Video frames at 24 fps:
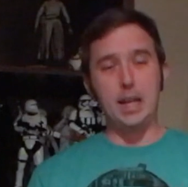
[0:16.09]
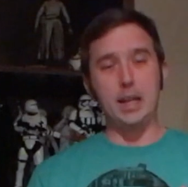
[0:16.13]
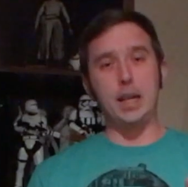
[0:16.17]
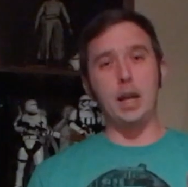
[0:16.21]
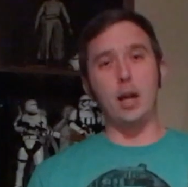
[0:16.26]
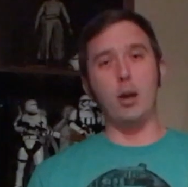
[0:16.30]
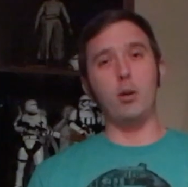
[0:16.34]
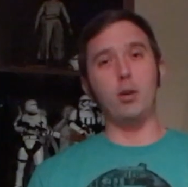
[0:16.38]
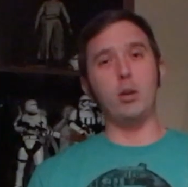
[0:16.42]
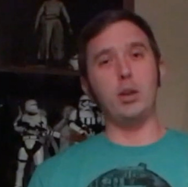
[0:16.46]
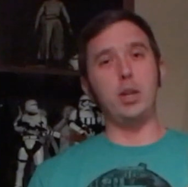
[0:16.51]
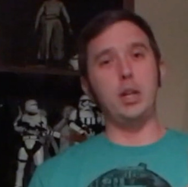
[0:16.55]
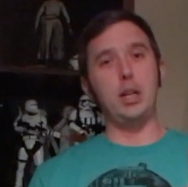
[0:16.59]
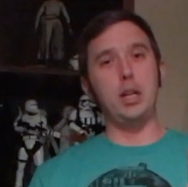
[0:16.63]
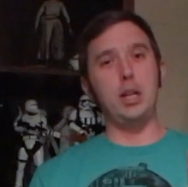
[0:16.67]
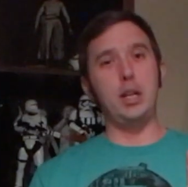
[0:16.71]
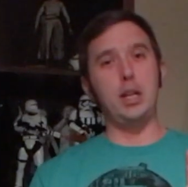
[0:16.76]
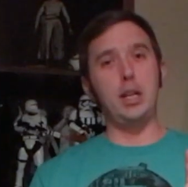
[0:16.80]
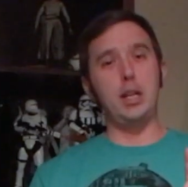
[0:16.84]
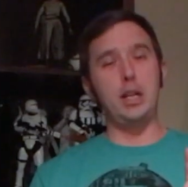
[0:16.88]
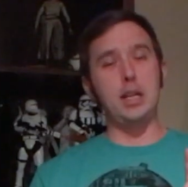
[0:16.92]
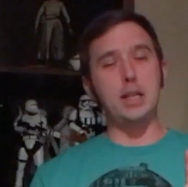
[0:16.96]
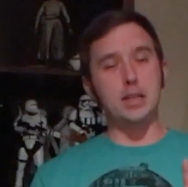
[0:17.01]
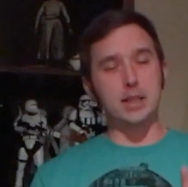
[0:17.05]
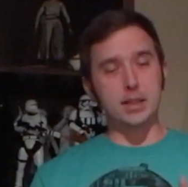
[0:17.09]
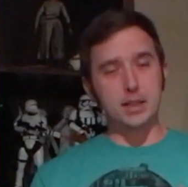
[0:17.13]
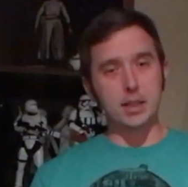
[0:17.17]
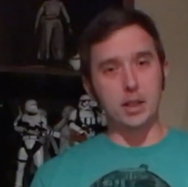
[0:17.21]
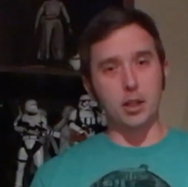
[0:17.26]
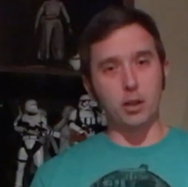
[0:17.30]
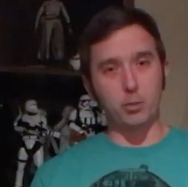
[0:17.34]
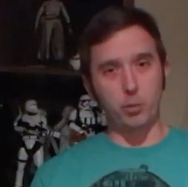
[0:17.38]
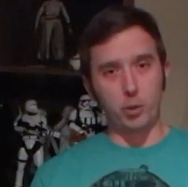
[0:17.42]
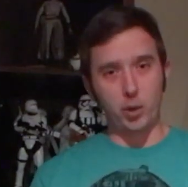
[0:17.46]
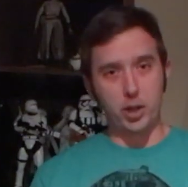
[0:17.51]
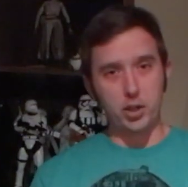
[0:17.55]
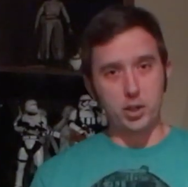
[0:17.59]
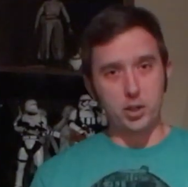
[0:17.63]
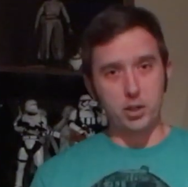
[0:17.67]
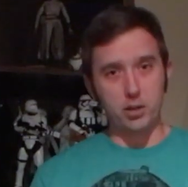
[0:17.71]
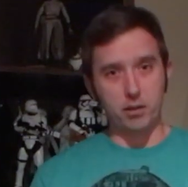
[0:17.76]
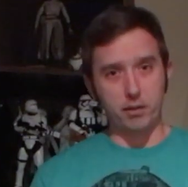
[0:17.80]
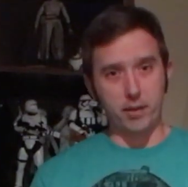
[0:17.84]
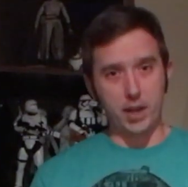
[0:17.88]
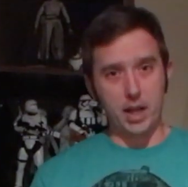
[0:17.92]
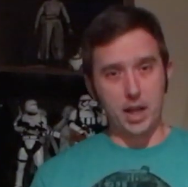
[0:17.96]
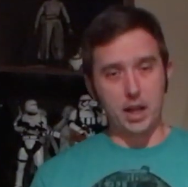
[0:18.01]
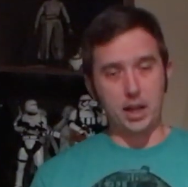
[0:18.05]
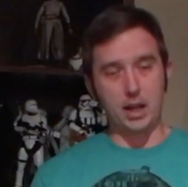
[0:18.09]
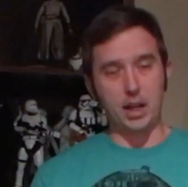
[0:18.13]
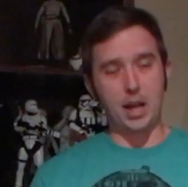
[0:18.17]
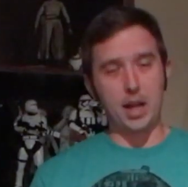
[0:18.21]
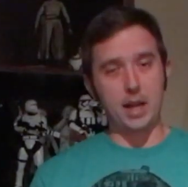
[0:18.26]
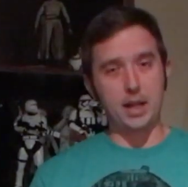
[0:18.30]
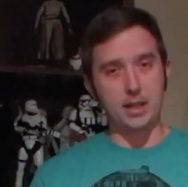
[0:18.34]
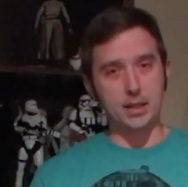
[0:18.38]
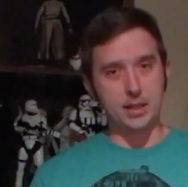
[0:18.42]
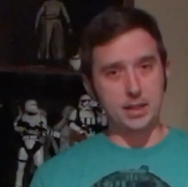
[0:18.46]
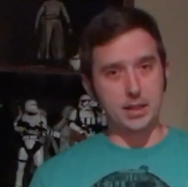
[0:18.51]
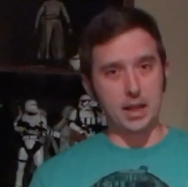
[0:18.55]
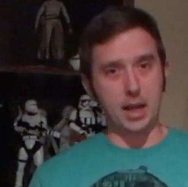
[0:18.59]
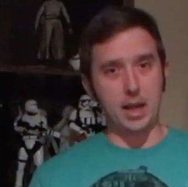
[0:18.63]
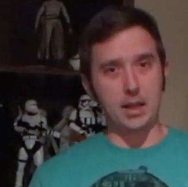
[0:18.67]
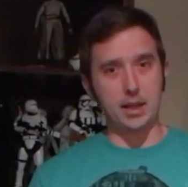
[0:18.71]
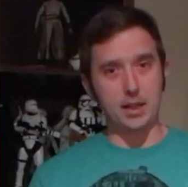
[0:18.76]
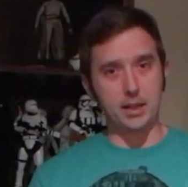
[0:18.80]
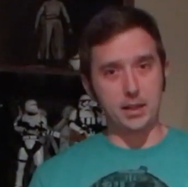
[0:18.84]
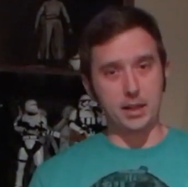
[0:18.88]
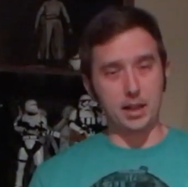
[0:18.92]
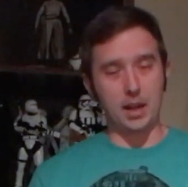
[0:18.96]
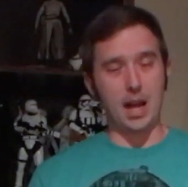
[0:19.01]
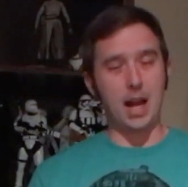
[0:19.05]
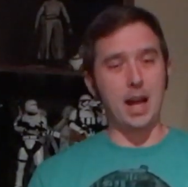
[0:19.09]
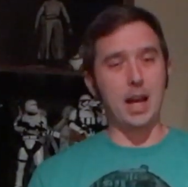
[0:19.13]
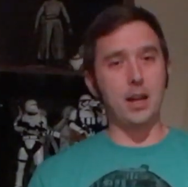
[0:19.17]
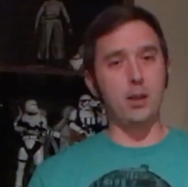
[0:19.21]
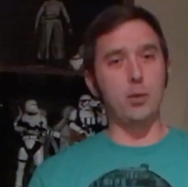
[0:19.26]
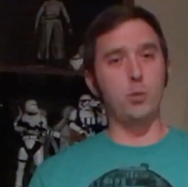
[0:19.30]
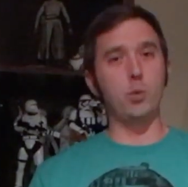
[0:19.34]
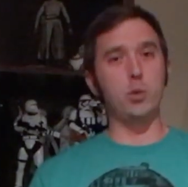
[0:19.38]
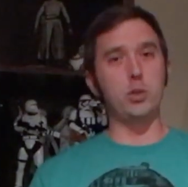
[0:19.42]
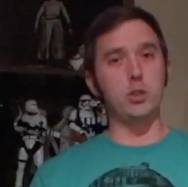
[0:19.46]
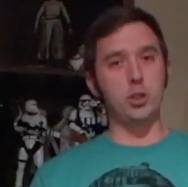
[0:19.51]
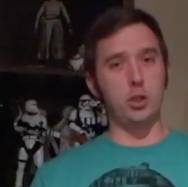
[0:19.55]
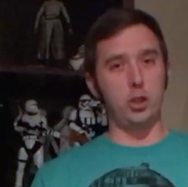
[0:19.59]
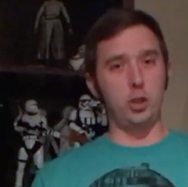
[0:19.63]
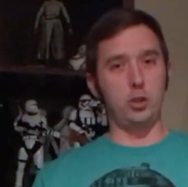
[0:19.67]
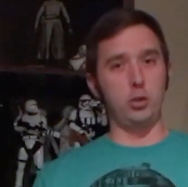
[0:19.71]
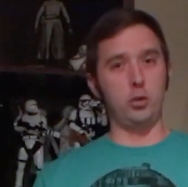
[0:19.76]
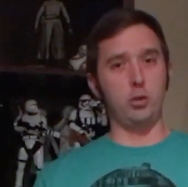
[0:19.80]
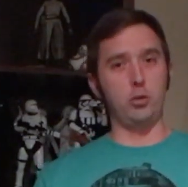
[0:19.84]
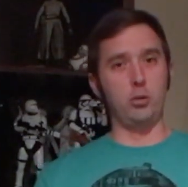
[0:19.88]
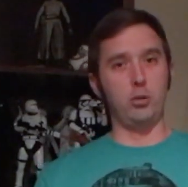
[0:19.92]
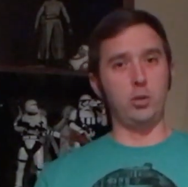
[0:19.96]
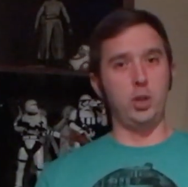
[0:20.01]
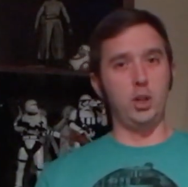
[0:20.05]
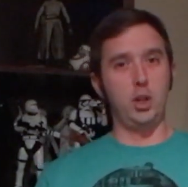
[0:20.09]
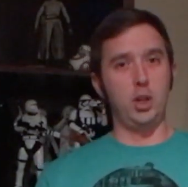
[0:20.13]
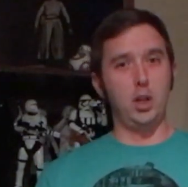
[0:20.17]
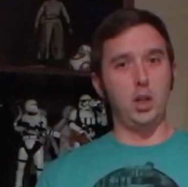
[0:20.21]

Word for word: Now, in celebration of that, I decided that I would do